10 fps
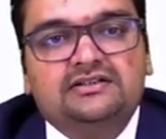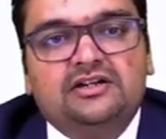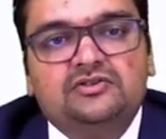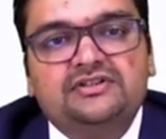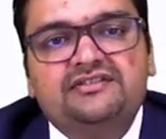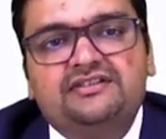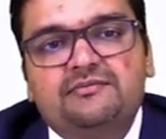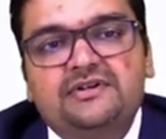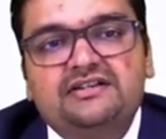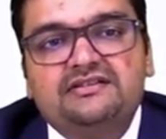Now these
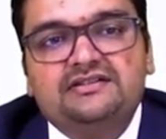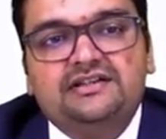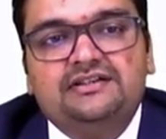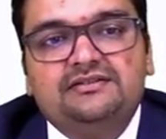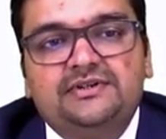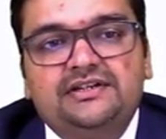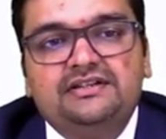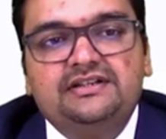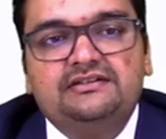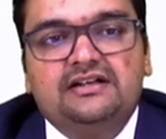SEBI registered
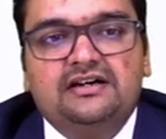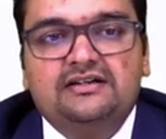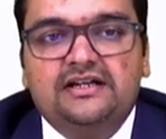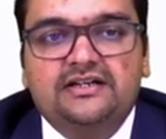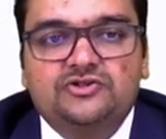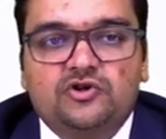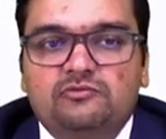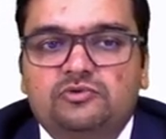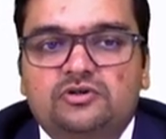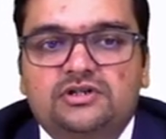intermediaries are like
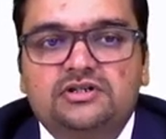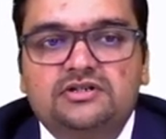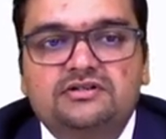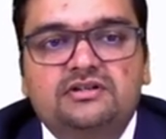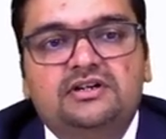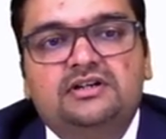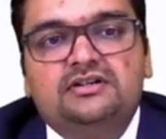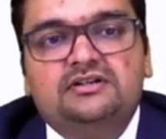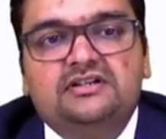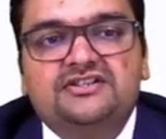stockbrokers,
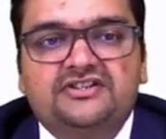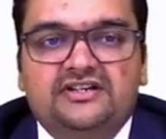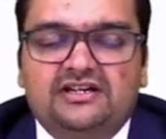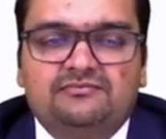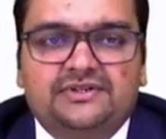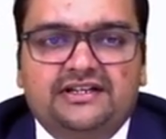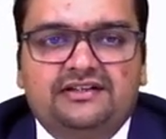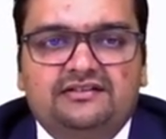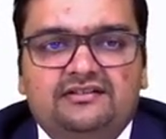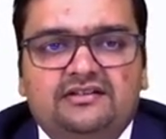listed
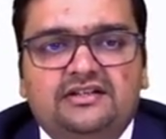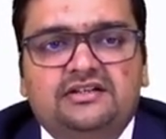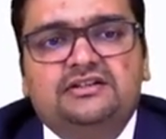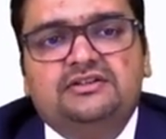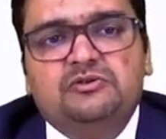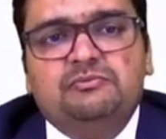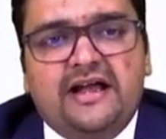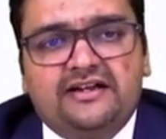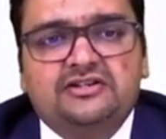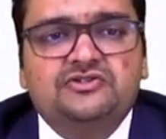companies,
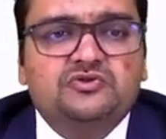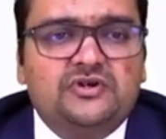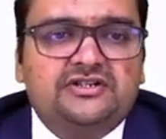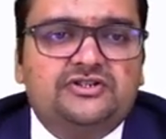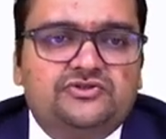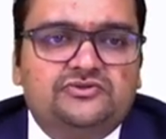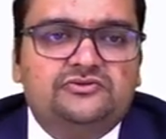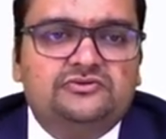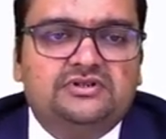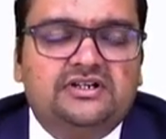bankers to an
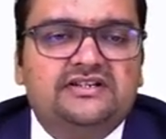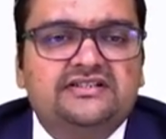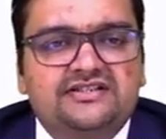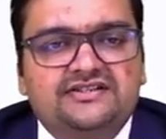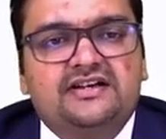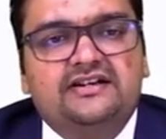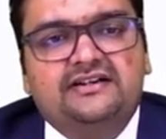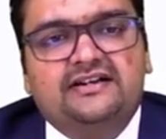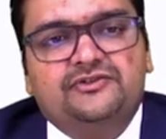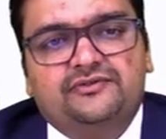issue, a registrar
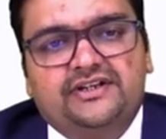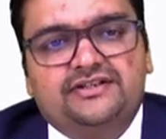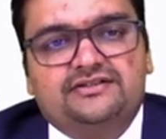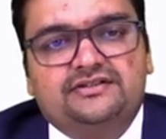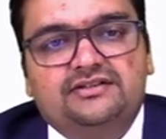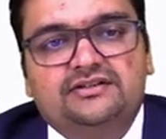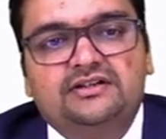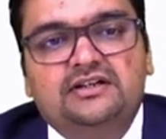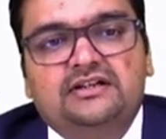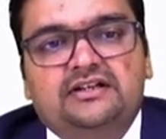and transfer agent,
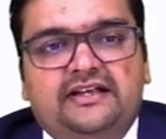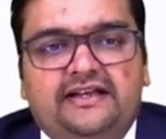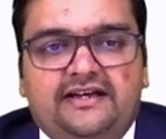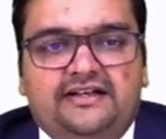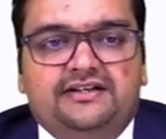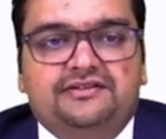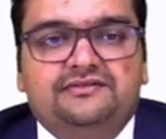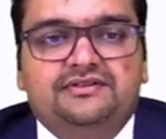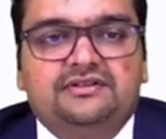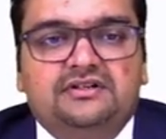
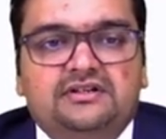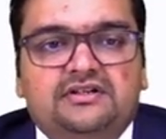AIFs,